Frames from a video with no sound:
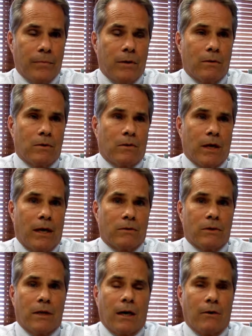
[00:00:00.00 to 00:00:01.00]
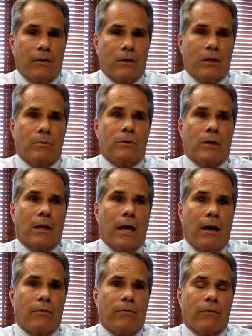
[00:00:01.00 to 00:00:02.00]
There's a $1,000 exemption
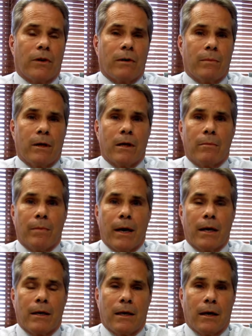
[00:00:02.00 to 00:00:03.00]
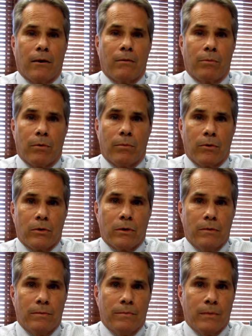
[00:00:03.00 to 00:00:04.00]
allowed for any money in a bank account per
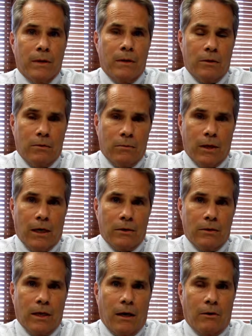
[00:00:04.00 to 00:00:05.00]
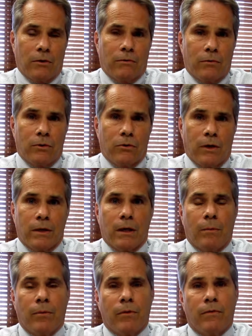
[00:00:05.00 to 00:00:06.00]
person, $2,000 for a joint
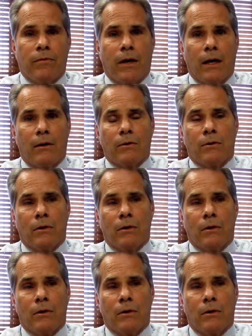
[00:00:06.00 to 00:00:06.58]
couple that files.